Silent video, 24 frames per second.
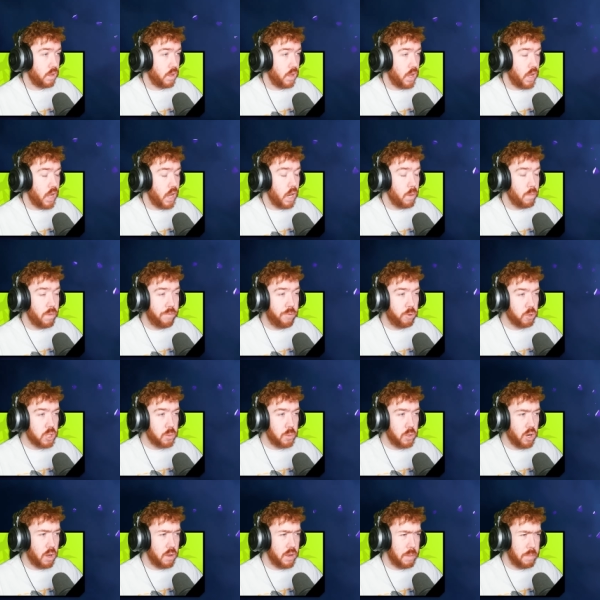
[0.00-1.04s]
Uh, a little
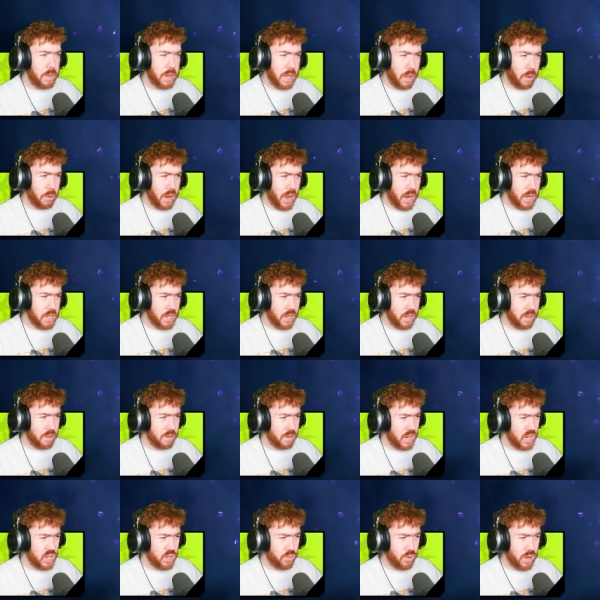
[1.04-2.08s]
unfortunate we got that Miguel actually.
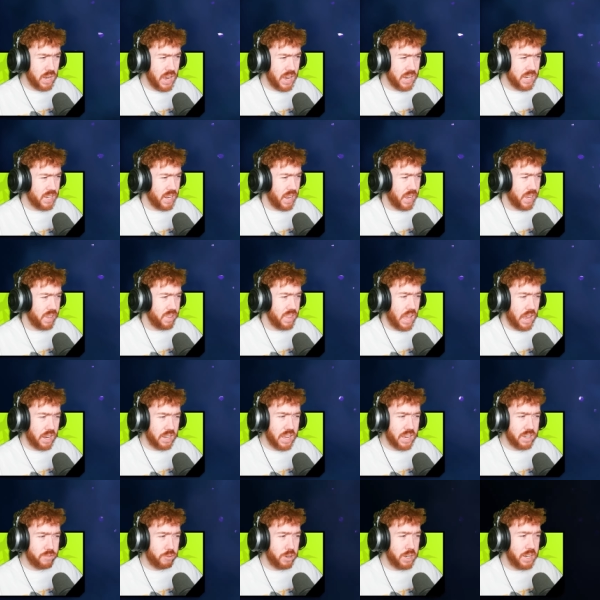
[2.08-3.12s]
I just realized. Like, that,
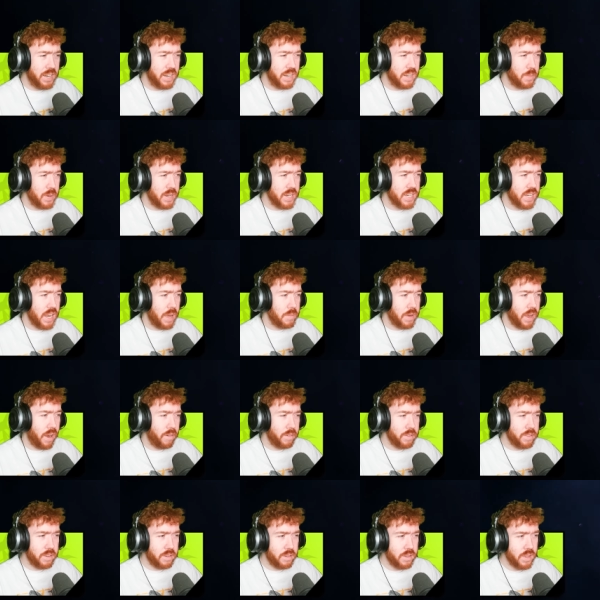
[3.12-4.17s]
that really needed to be a slime
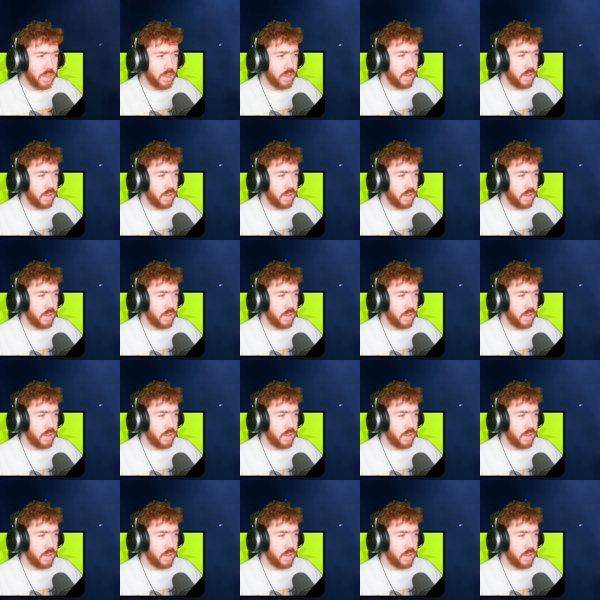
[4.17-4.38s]
character.